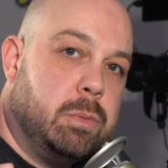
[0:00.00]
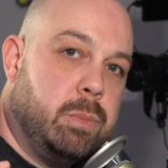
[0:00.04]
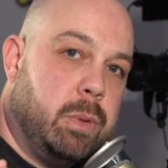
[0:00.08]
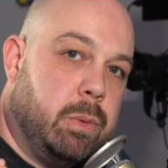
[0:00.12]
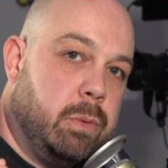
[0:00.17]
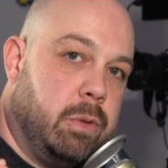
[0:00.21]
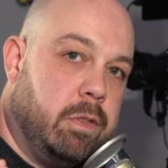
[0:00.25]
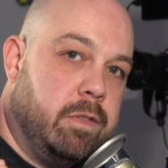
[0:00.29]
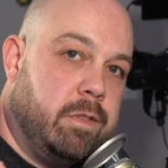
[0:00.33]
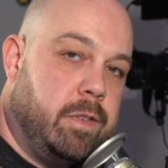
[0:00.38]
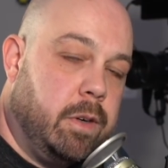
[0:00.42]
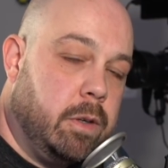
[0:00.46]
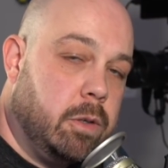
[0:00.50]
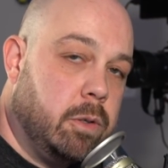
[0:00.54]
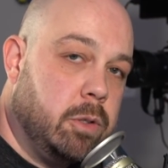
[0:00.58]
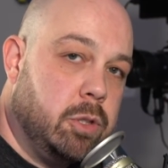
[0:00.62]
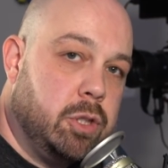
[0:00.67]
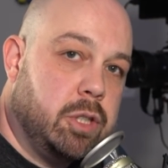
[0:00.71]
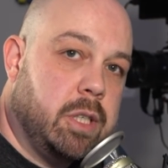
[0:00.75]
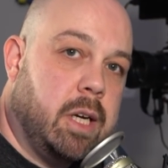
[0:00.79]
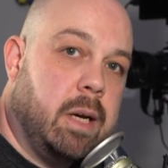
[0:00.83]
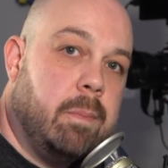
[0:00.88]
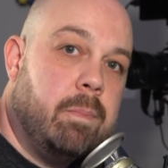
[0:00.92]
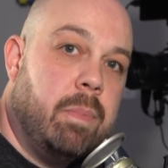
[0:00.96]
But with
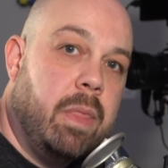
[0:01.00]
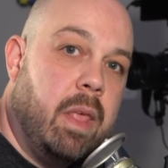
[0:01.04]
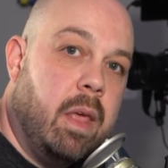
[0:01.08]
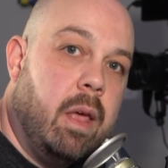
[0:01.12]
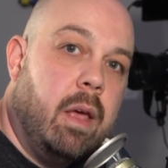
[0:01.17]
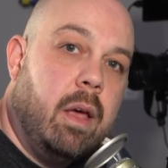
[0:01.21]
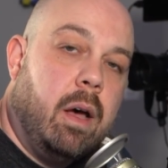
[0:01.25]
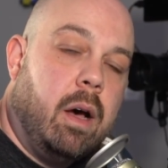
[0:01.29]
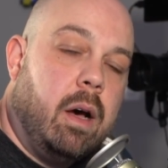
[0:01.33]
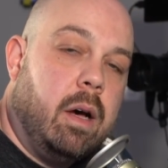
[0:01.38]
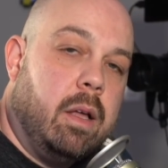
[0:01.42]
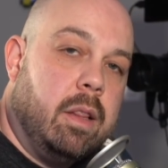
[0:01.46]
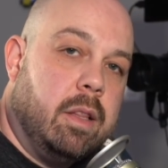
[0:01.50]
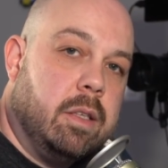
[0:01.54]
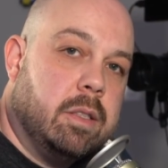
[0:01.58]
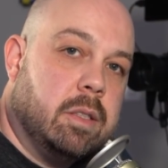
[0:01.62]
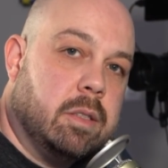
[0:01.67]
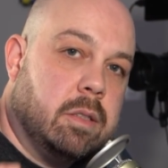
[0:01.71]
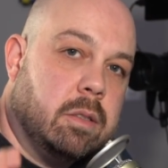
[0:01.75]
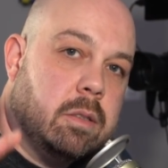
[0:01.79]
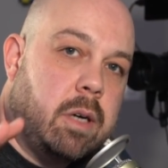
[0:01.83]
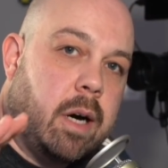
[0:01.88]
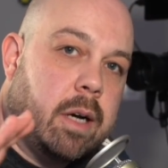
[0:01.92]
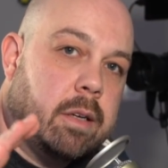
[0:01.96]
Photoshop, Uh, there's
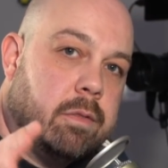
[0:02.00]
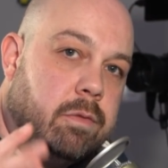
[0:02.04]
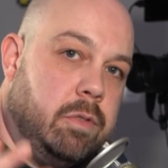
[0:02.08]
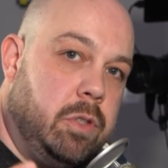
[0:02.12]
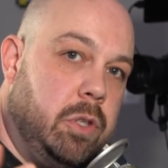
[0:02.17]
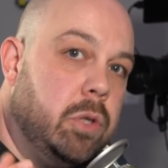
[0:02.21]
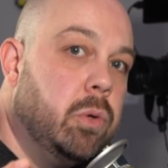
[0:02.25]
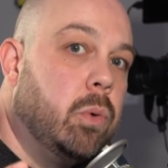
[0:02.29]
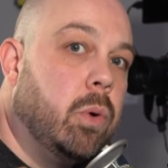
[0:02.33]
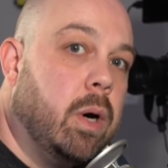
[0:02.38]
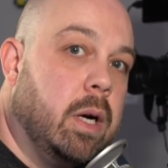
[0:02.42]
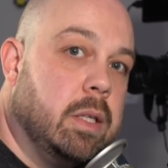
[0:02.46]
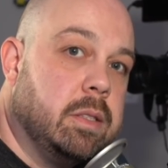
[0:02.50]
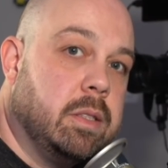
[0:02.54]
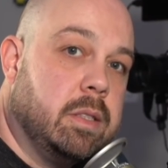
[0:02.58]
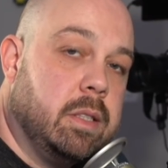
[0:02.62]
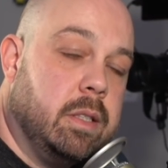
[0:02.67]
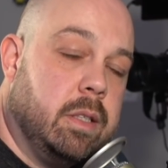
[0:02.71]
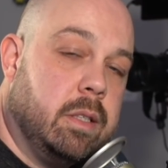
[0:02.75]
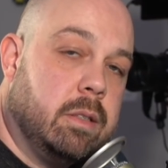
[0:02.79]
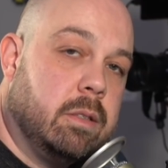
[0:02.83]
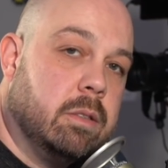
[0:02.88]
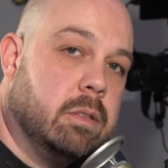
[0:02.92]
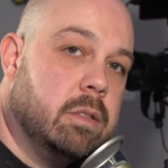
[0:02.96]
a lot of nuance,
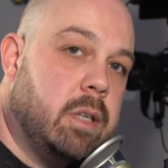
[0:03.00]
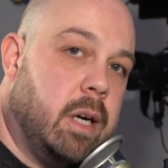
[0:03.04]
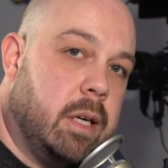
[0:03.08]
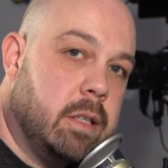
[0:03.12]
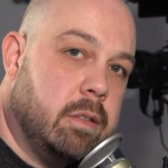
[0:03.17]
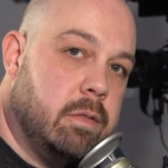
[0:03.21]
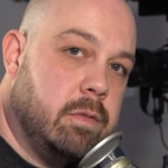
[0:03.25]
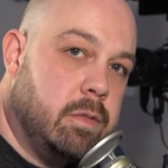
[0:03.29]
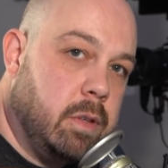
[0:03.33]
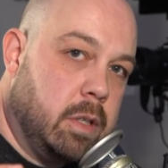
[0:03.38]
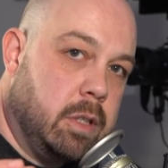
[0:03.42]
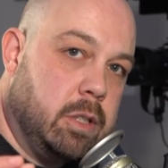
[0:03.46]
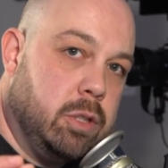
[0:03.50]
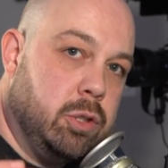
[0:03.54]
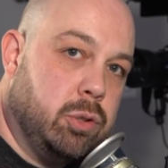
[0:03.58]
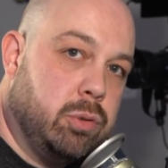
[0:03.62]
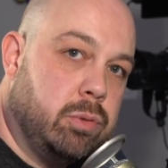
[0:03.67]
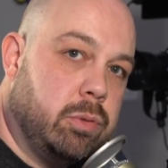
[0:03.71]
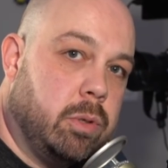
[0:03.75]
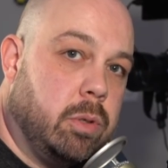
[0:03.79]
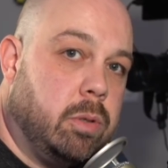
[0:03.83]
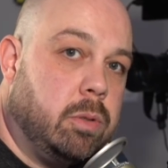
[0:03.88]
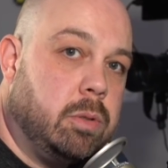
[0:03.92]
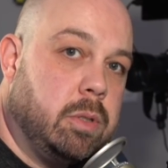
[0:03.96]
and there are a lot of
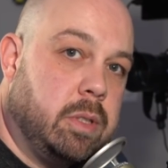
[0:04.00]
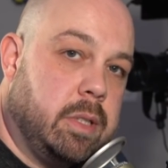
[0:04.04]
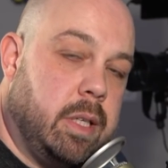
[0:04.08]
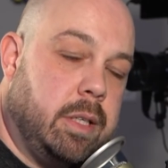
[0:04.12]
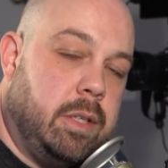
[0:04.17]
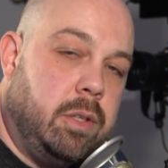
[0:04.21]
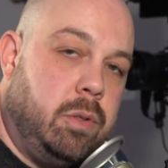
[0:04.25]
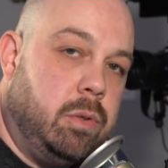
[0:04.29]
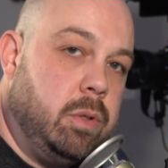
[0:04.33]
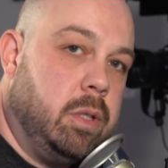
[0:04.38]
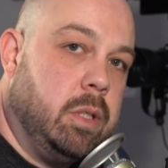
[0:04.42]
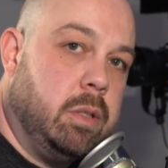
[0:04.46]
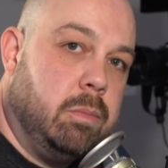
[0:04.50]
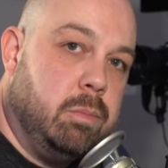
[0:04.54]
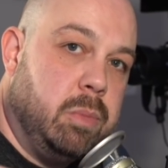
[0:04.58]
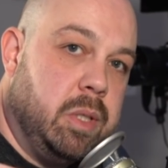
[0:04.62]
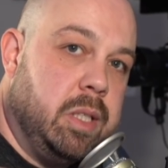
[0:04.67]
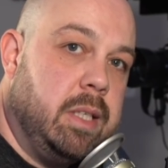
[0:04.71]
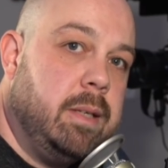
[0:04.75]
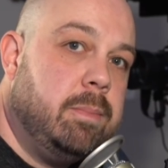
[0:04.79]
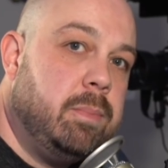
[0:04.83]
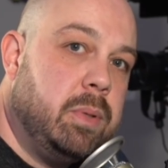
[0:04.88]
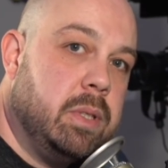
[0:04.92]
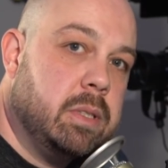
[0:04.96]
controls that you can
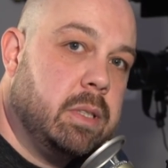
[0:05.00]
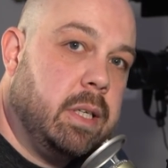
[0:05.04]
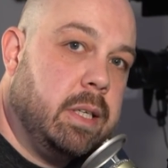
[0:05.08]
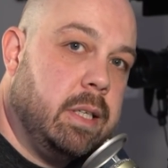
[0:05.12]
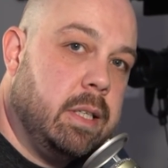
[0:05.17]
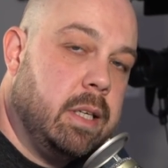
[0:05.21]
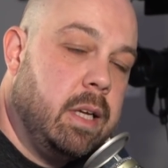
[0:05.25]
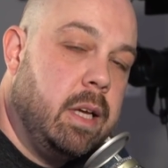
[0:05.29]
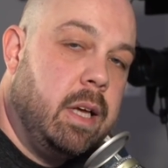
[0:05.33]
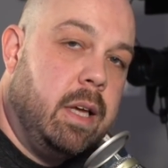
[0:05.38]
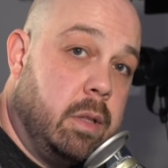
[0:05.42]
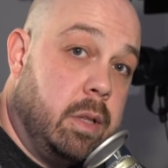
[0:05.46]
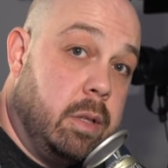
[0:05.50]
manipulate.